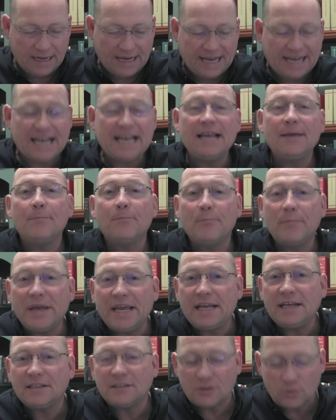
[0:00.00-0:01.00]
He
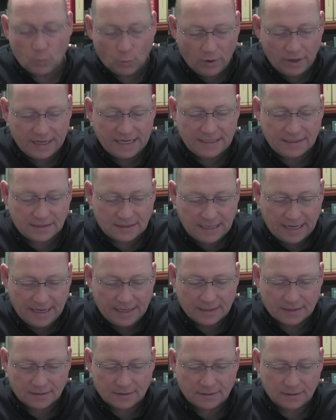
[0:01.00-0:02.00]
means what he
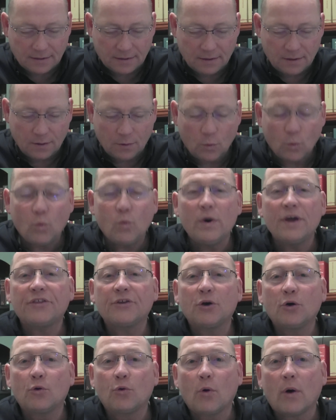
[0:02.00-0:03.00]
says
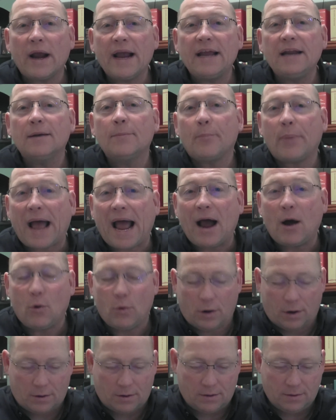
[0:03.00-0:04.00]
with great
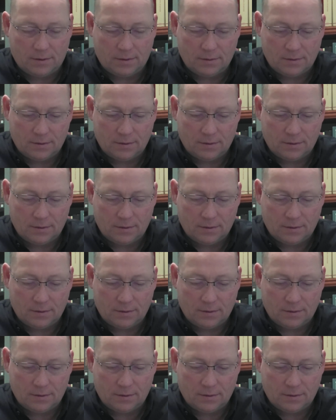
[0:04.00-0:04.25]
power.